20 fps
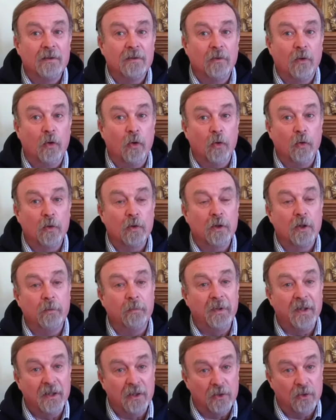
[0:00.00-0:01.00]
all can
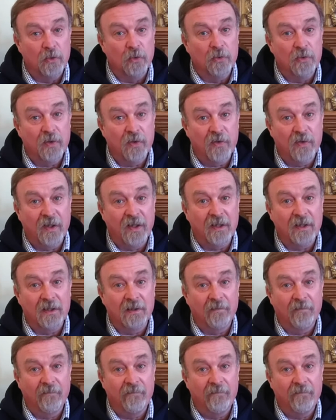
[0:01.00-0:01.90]
be a good thing.